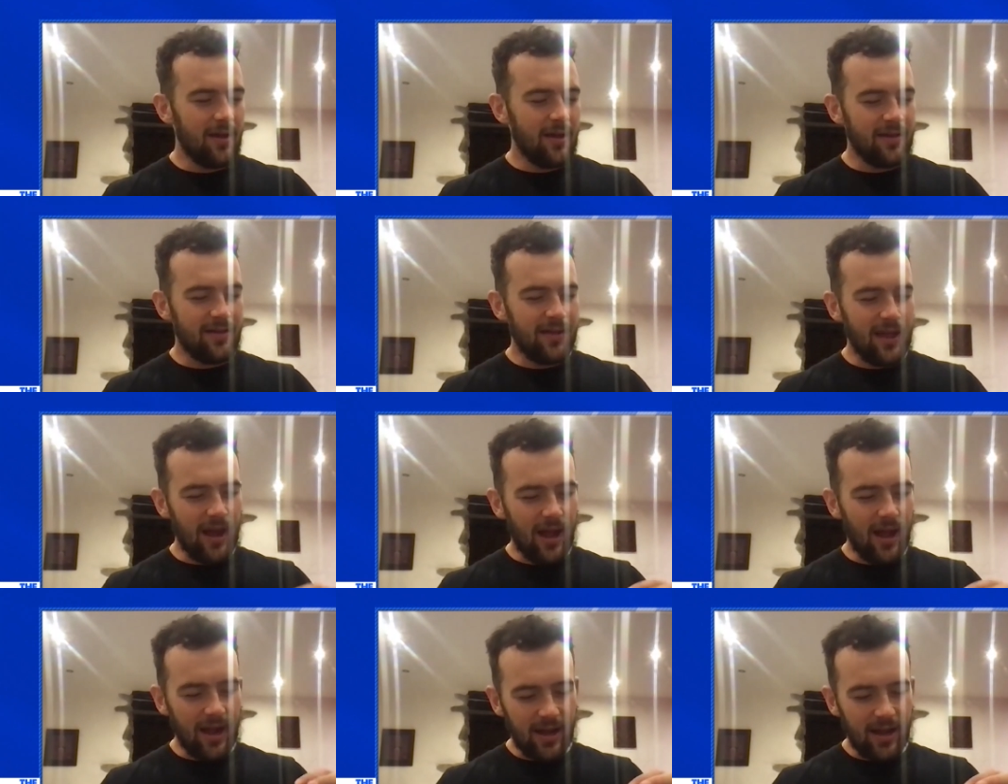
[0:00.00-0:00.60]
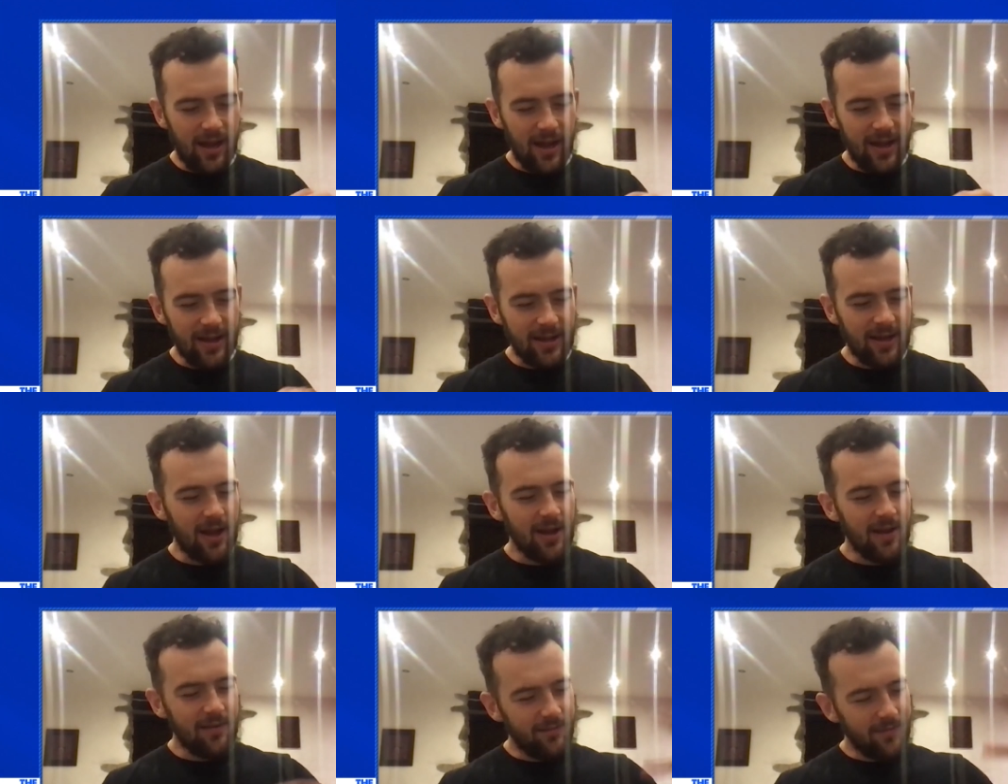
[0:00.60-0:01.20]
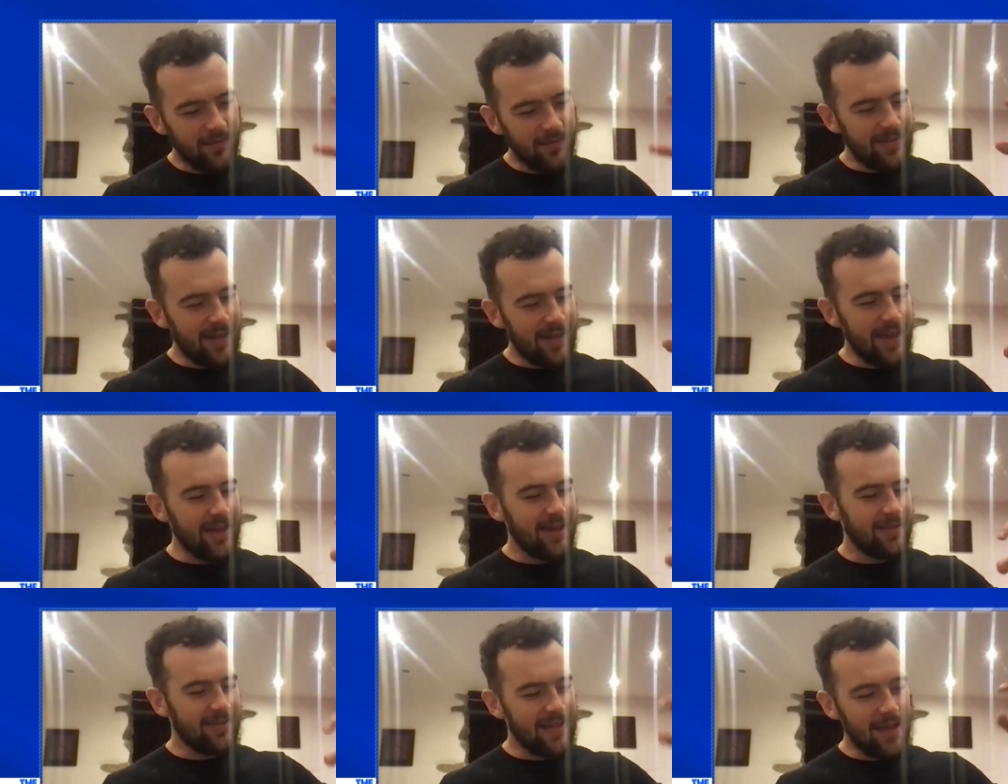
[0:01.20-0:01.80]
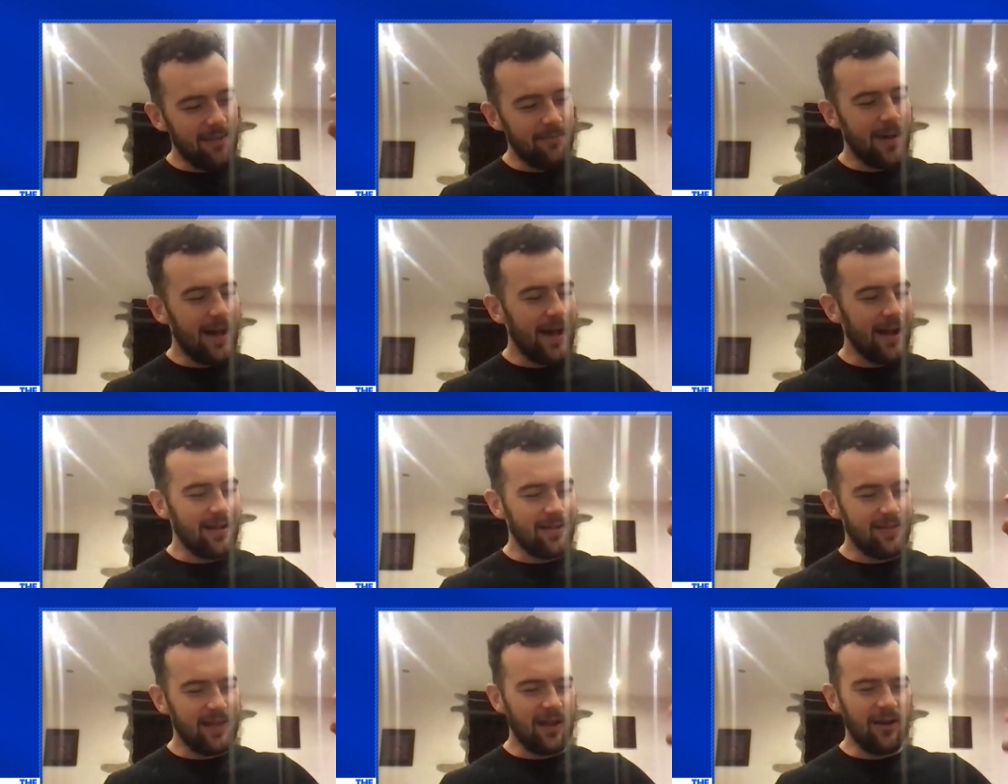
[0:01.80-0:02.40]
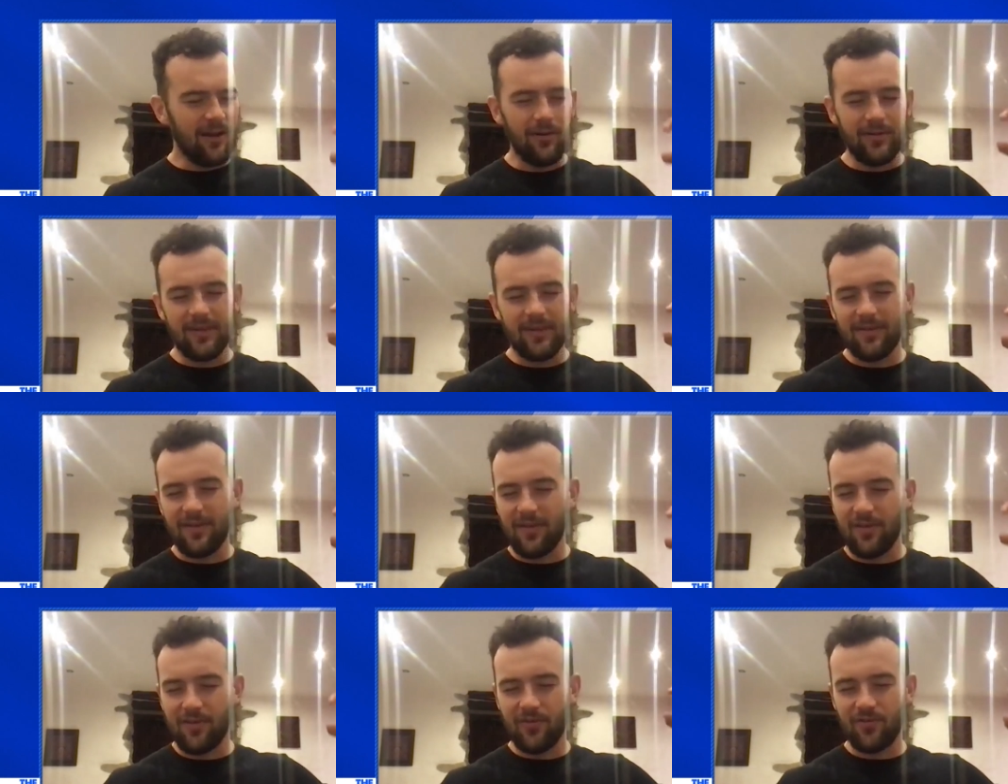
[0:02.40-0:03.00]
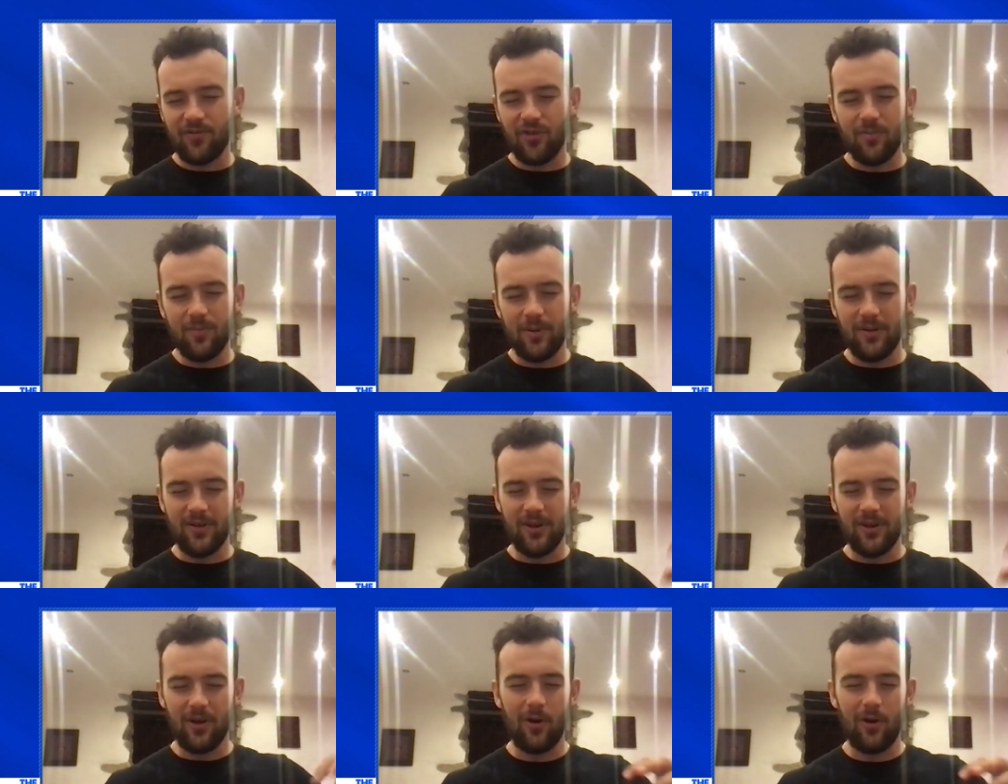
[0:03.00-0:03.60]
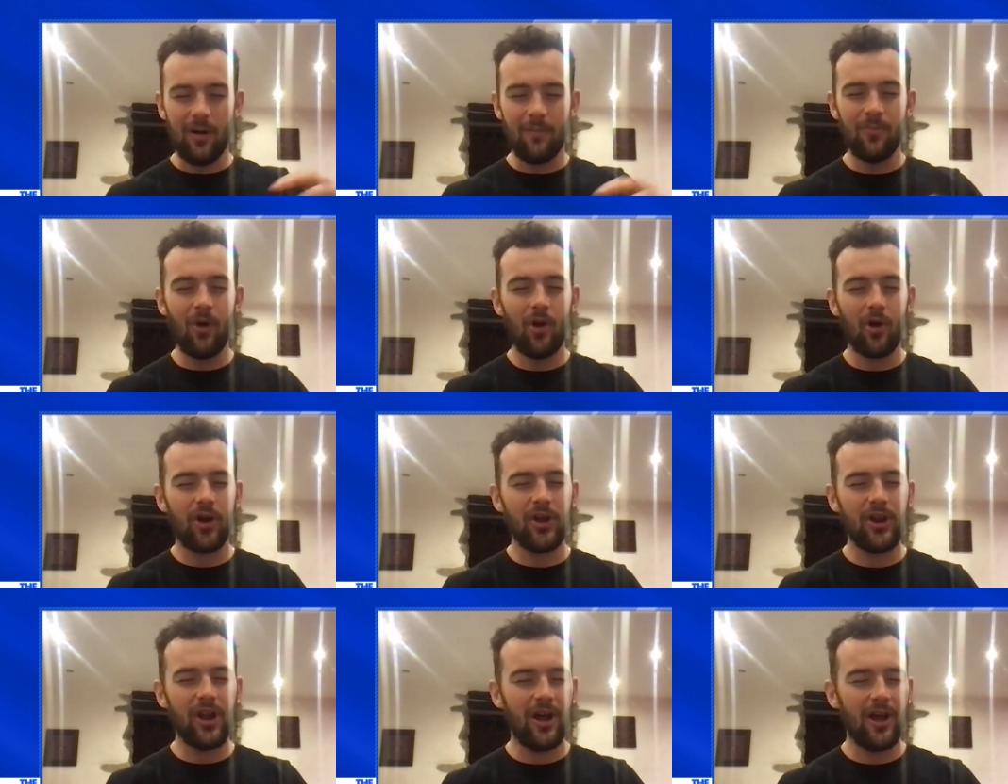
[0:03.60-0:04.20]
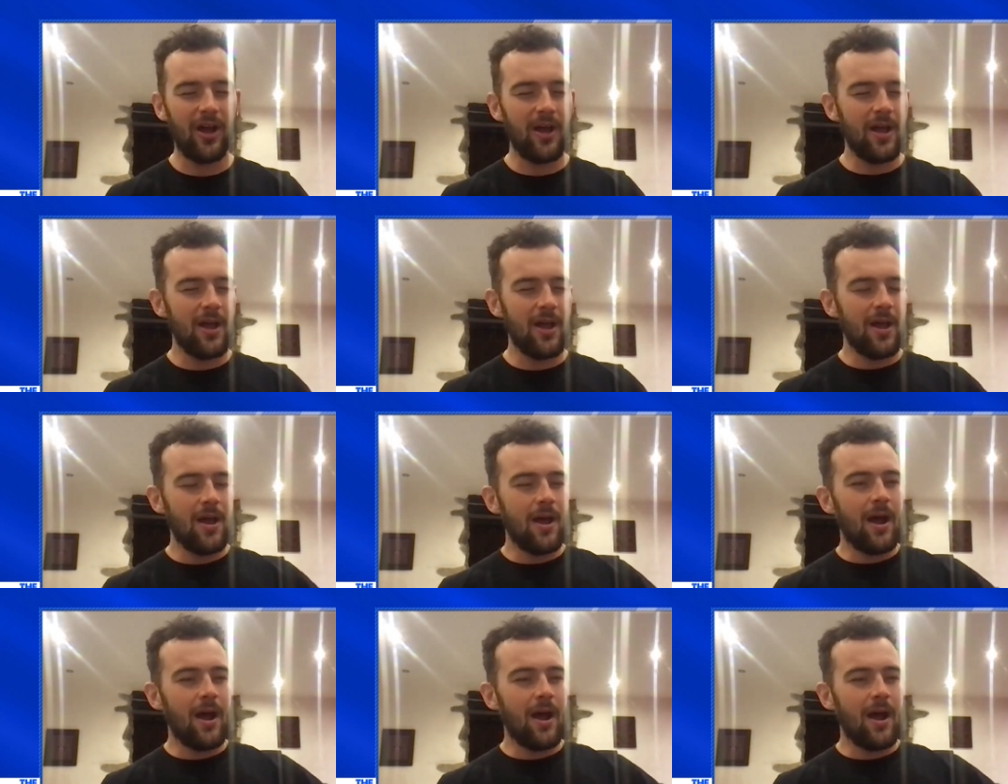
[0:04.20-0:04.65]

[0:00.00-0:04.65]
it's like, I can kind of take a step back and think, oh, this is stupid. You know, I'm not going to